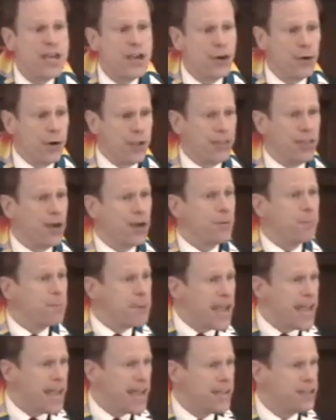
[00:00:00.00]
here in the
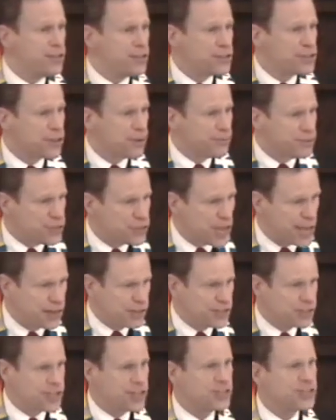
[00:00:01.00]
pages of
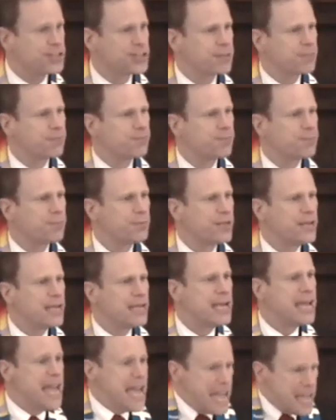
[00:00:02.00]
Genesis
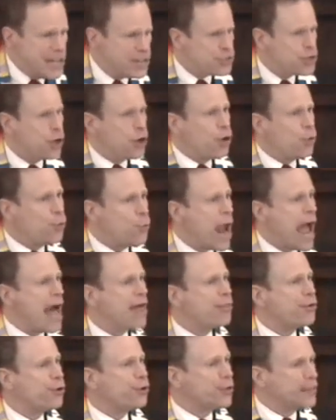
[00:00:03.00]
is a
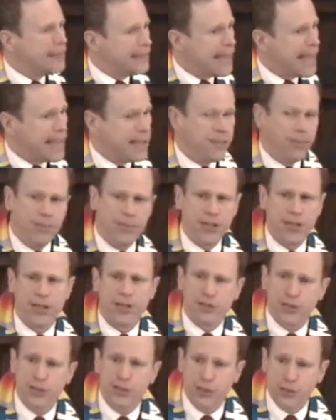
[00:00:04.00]
rather
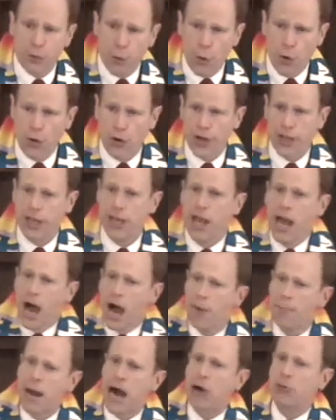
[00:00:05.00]
lengthy story
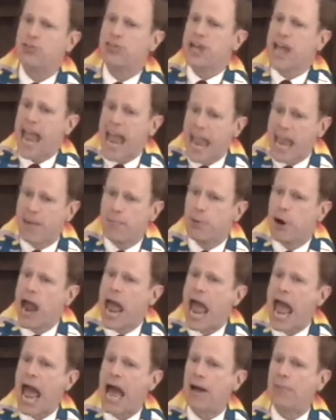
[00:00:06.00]
about
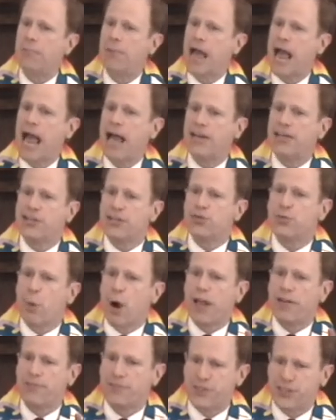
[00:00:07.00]
Abraham and his
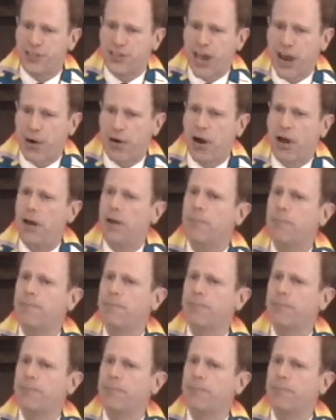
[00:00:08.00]
wife Sarah,